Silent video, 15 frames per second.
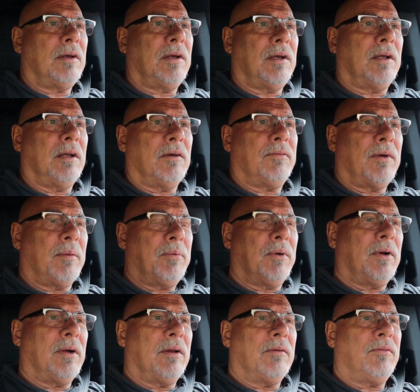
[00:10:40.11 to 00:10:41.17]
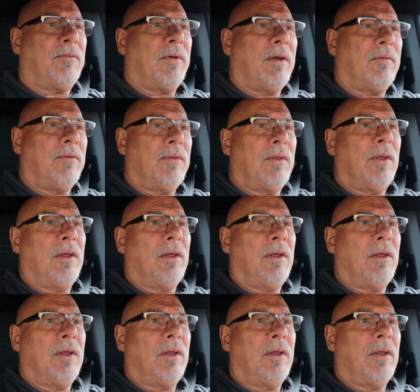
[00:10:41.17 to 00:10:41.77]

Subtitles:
And if I put it in 5th,